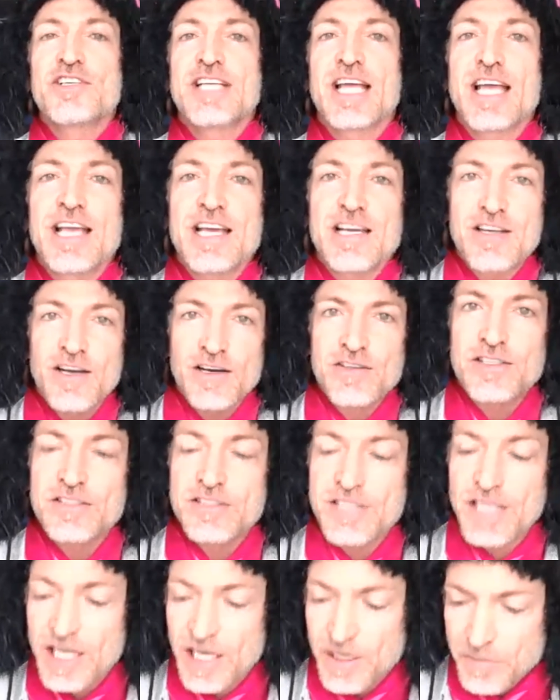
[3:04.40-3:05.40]
day and
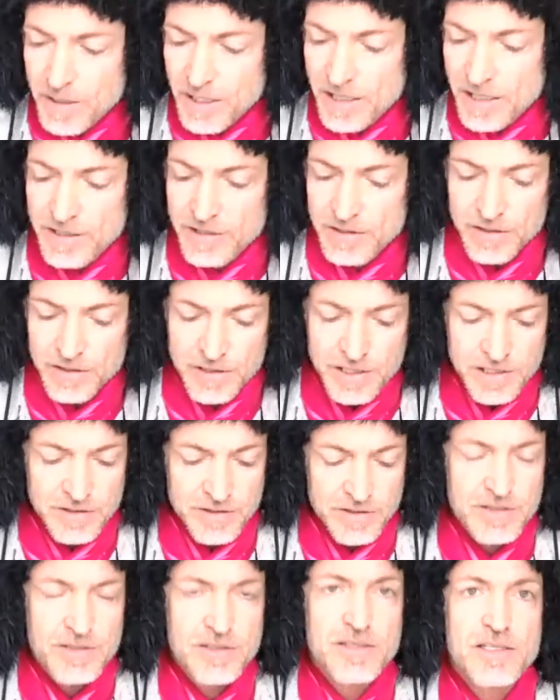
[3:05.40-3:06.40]
others' day by looking